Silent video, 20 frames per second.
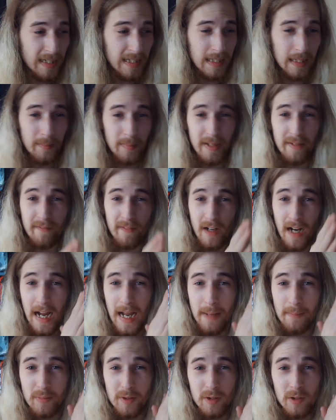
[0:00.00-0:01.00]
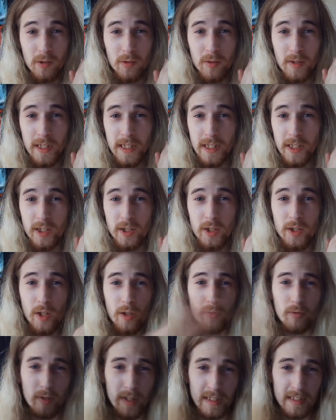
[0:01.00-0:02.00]
limit for absolutely no
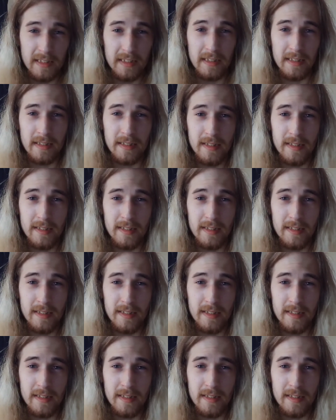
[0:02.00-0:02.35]
reason.